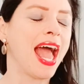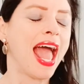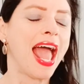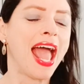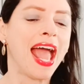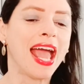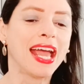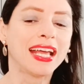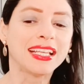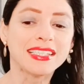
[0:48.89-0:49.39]

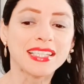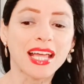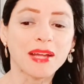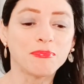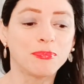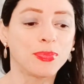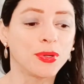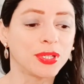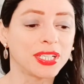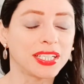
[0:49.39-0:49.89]
As I'm
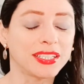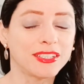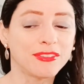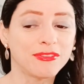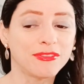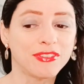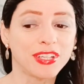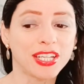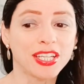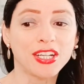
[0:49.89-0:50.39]
putting the
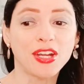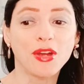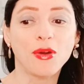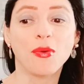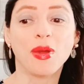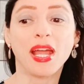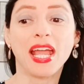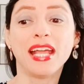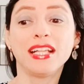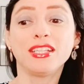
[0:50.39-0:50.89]

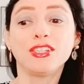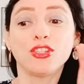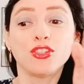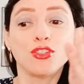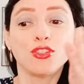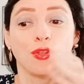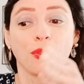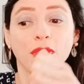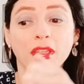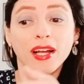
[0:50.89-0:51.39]
video
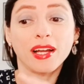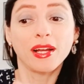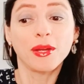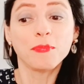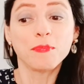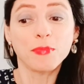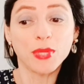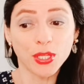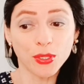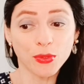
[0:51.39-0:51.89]
into the
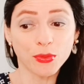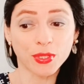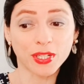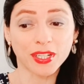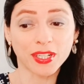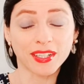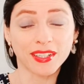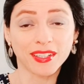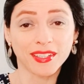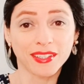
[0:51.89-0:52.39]

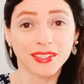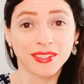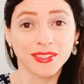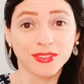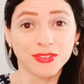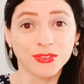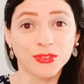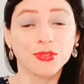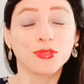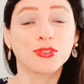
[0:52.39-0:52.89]
computer
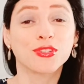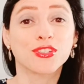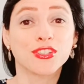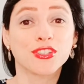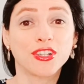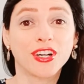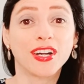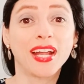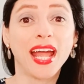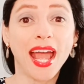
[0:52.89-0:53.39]
to
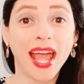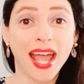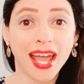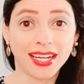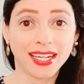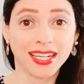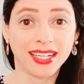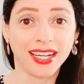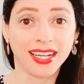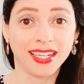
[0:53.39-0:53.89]
start
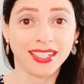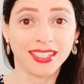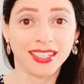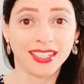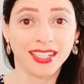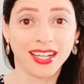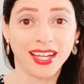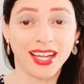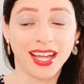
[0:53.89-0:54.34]
editing,